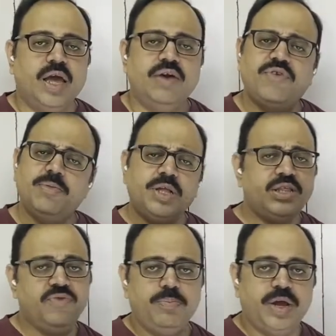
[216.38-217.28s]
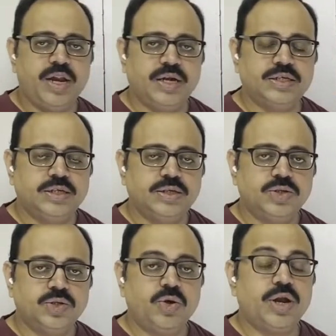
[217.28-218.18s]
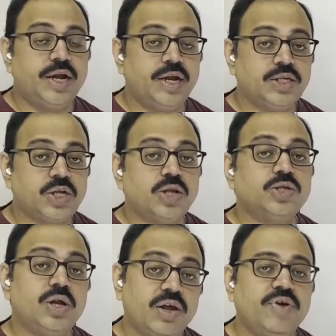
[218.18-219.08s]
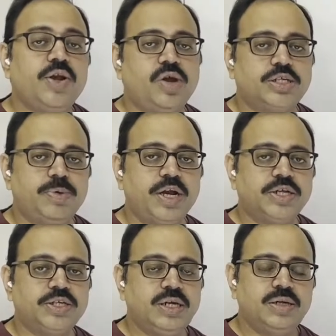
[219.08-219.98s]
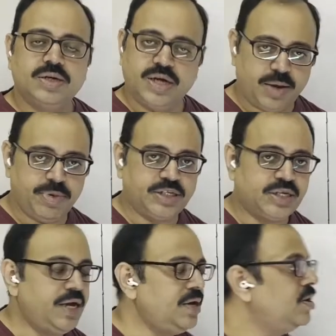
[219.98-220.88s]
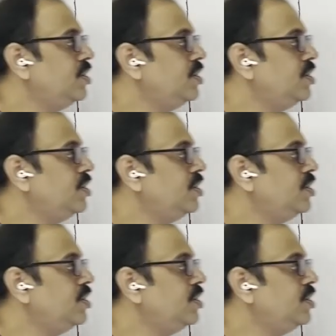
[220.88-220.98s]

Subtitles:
Every month we pay rent. So rent is also revenue expenditure, debit side.